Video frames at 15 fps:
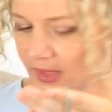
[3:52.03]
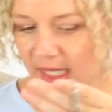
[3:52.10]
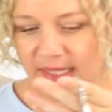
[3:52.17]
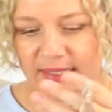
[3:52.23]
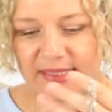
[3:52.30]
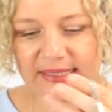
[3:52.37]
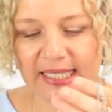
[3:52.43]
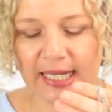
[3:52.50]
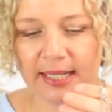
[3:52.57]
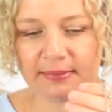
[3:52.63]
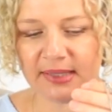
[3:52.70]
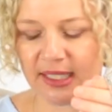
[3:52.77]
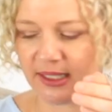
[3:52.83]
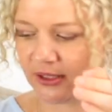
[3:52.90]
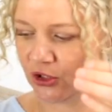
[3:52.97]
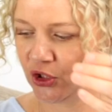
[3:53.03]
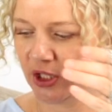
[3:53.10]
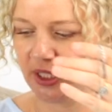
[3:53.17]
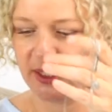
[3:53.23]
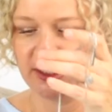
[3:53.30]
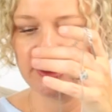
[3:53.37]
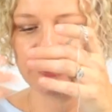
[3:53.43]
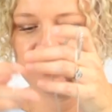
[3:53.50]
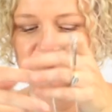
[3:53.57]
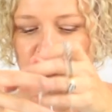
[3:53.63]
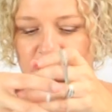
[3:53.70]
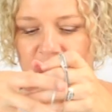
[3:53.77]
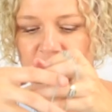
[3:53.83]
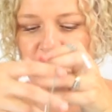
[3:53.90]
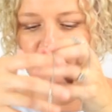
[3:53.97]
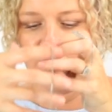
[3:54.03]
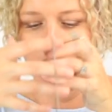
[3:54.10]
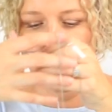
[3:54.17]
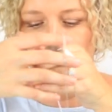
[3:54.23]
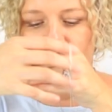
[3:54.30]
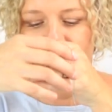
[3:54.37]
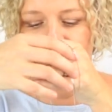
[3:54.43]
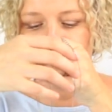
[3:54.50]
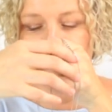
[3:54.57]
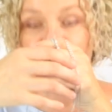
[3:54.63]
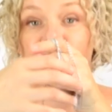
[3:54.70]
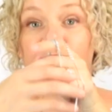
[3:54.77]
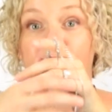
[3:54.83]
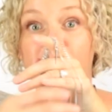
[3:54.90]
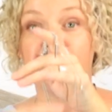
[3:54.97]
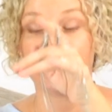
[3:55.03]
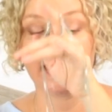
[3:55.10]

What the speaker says: are the same color chain with different